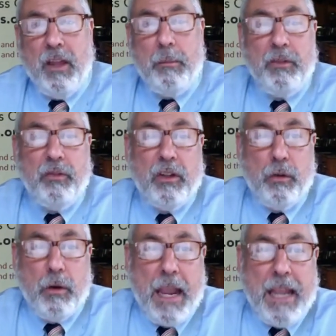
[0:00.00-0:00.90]
is to
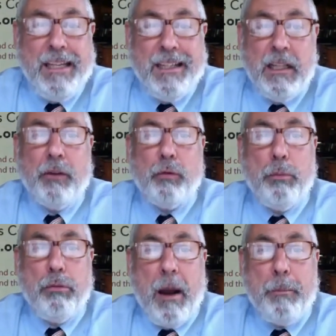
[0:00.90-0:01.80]
create intellectual
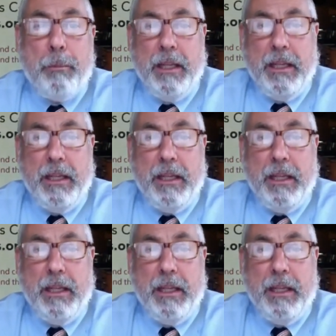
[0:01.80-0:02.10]
property